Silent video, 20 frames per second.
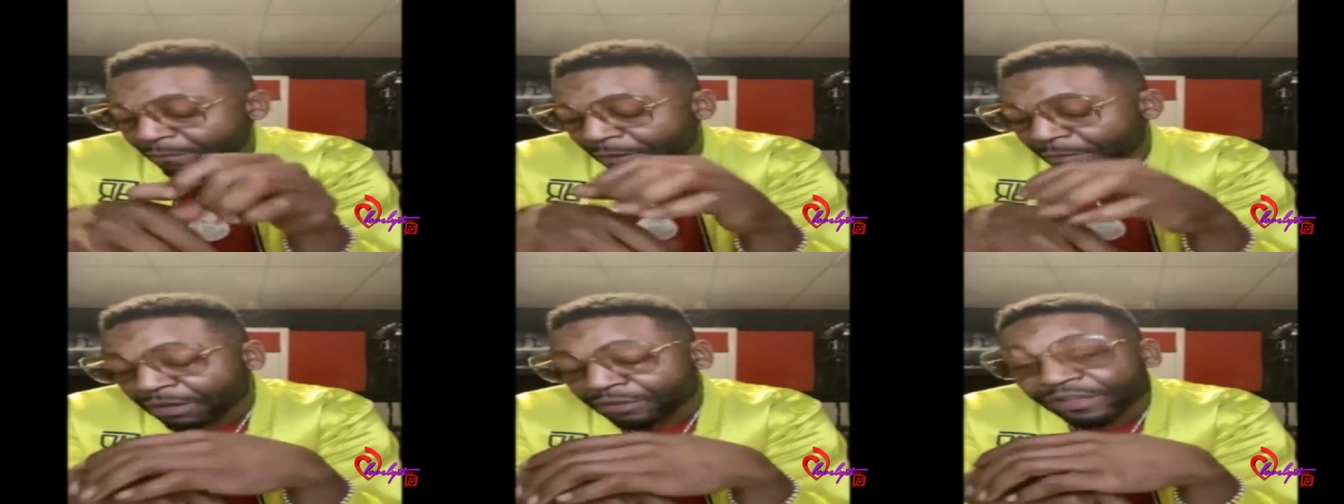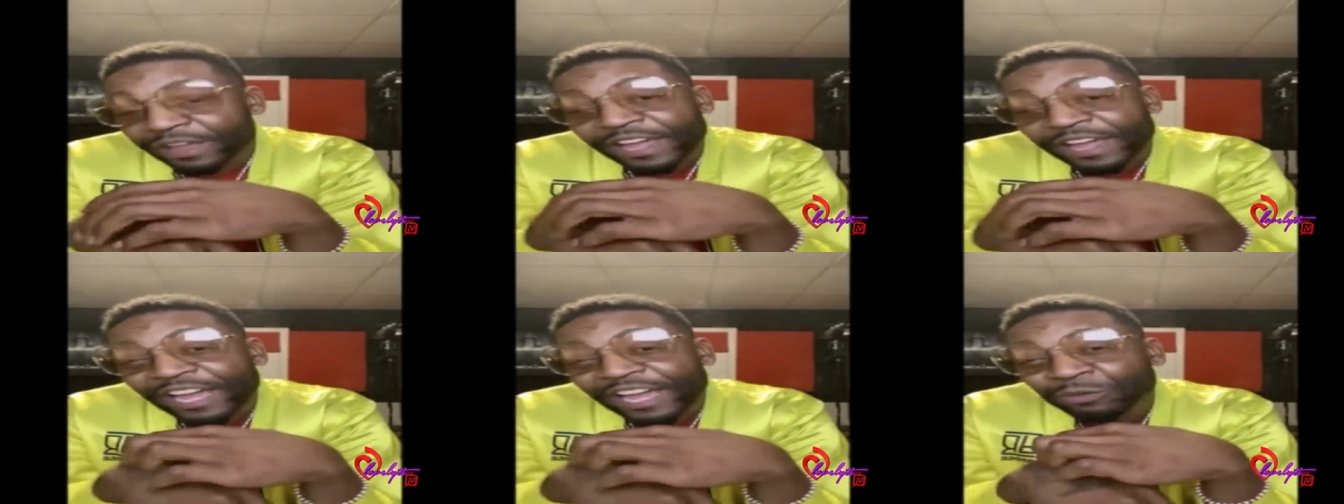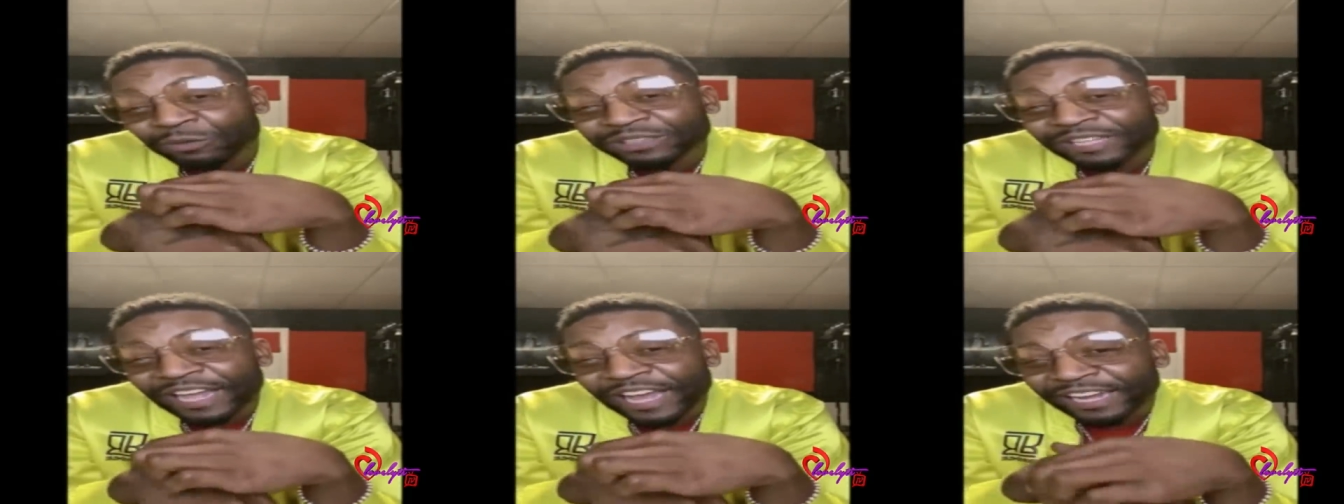my mother's
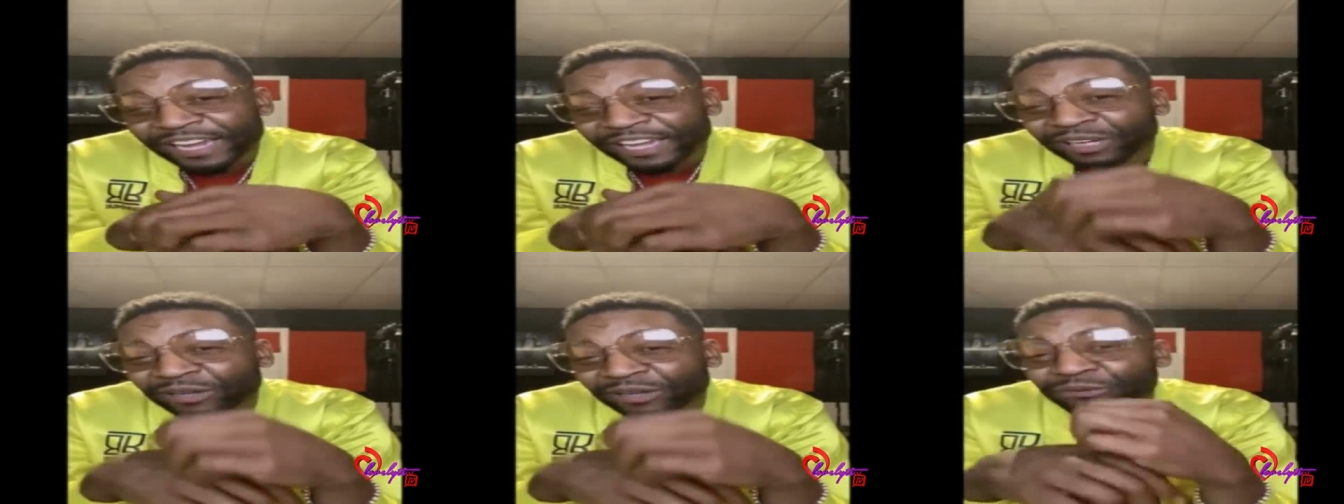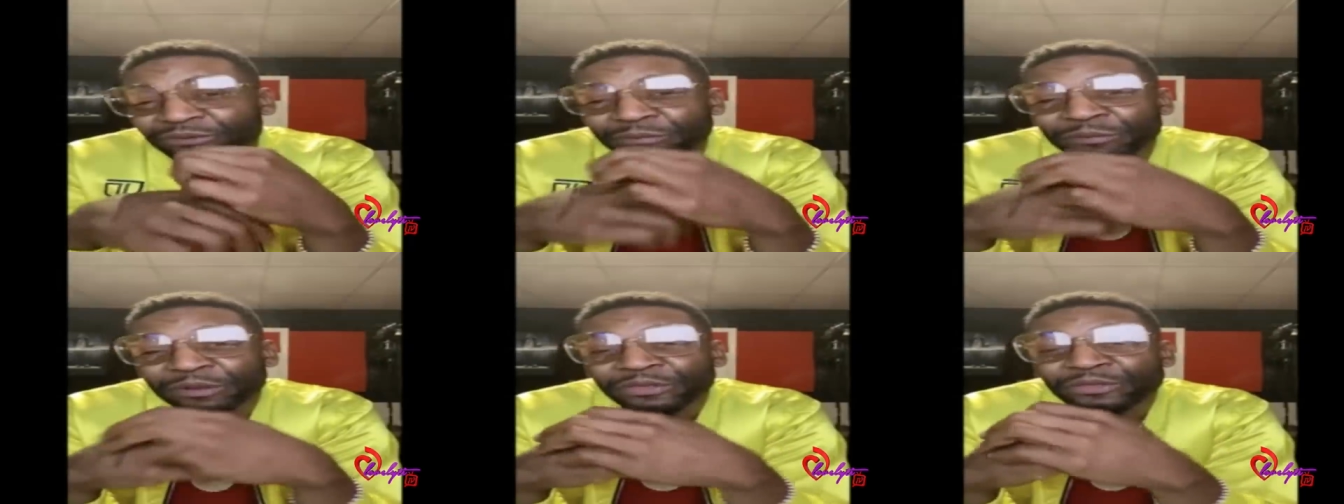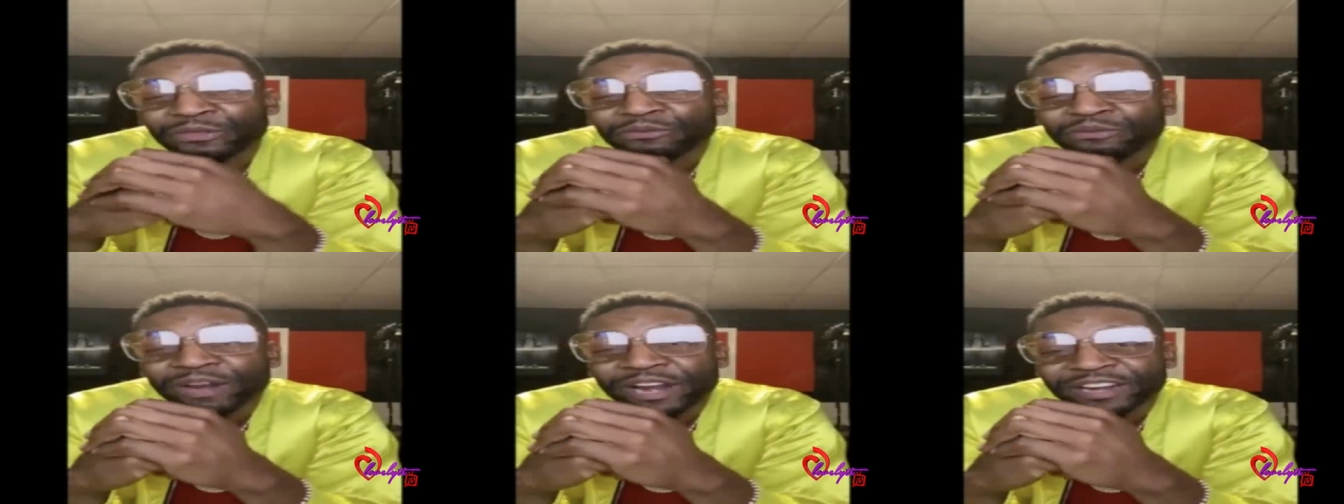hand was hanging from a
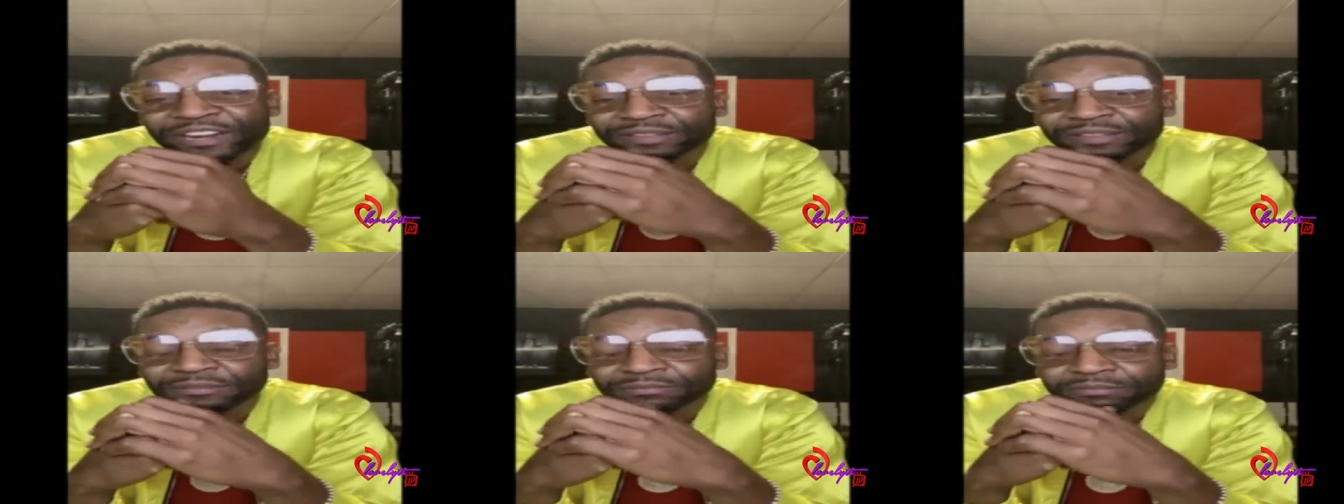thread.